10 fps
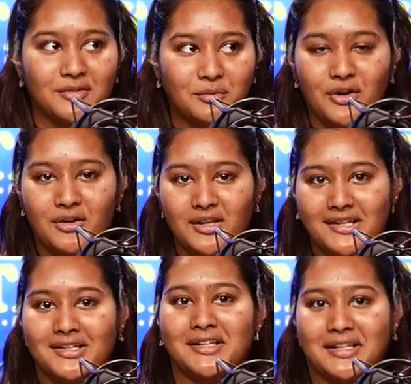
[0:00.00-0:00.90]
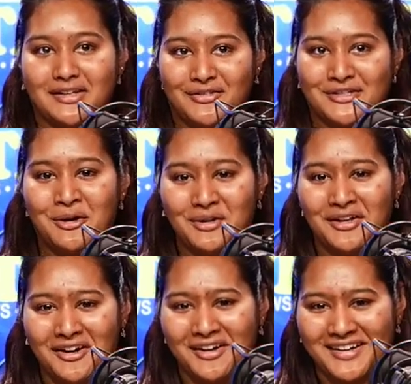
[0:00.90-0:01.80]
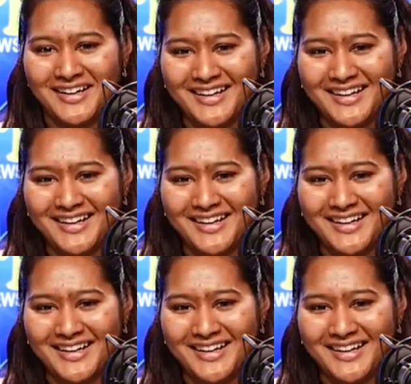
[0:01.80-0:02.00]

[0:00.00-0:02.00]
We're only gonna look like this for so long.